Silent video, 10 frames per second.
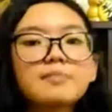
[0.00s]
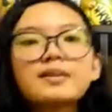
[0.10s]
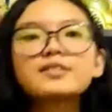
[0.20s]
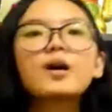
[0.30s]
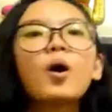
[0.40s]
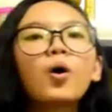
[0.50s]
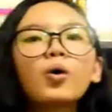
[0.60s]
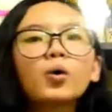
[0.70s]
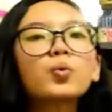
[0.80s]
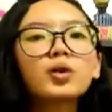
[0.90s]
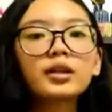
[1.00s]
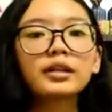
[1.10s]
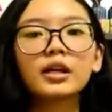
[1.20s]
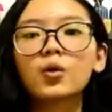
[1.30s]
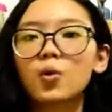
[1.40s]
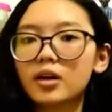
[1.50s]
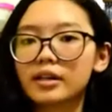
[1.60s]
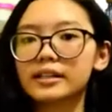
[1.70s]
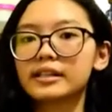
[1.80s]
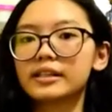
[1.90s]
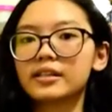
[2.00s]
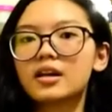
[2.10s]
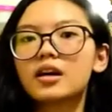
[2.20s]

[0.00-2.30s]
makes the whole world in quarantine,